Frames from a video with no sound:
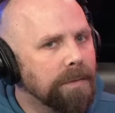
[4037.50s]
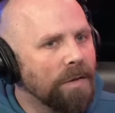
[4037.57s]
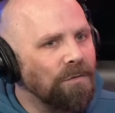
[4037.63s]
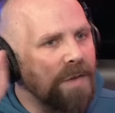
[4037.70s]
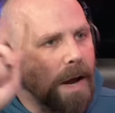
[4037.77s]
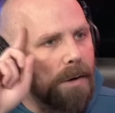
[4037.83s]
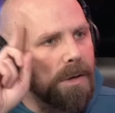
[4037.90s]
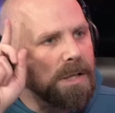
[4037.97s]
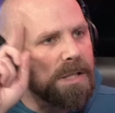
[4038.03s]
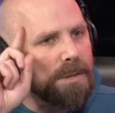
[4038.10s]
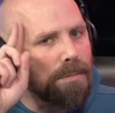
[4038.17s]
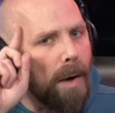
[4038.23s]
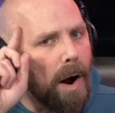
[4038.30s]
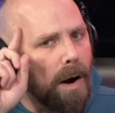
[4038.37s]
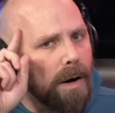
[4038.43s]
Very
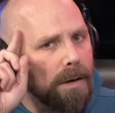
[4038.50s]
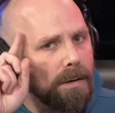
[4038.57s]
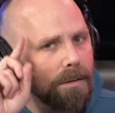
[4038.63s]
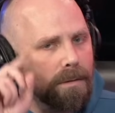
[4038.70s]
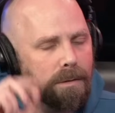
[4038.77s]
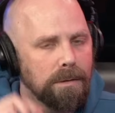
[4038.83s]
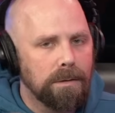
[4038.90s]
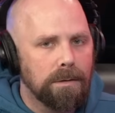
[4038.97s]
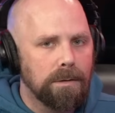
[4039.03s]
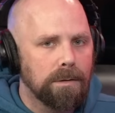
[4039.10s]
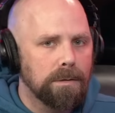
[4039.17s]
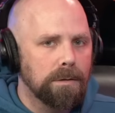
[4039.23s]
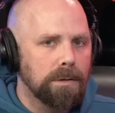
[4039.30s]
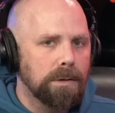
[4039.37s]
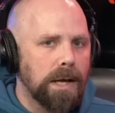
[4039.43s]
smart.
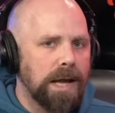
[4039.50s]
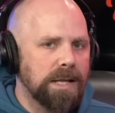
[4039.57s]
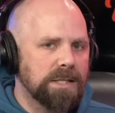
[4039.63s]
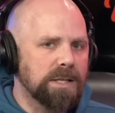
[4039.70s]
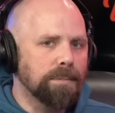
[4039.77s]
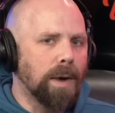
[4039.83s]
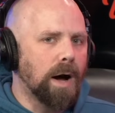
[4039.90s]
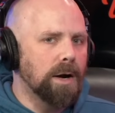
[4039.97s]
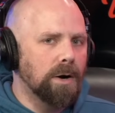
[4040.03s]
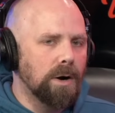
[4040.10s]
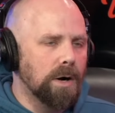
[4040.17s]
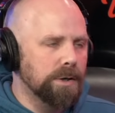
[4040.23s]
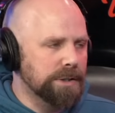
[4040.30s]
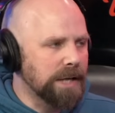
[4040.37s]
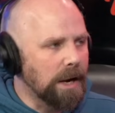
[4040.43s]
Handsome Hunter
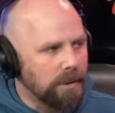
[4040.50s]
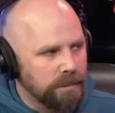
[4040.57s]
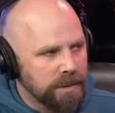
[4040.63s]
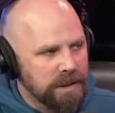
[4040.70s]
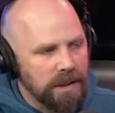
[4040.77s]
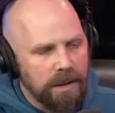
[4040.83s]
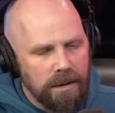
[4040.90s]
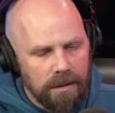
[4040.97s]
Hearst Helmsley.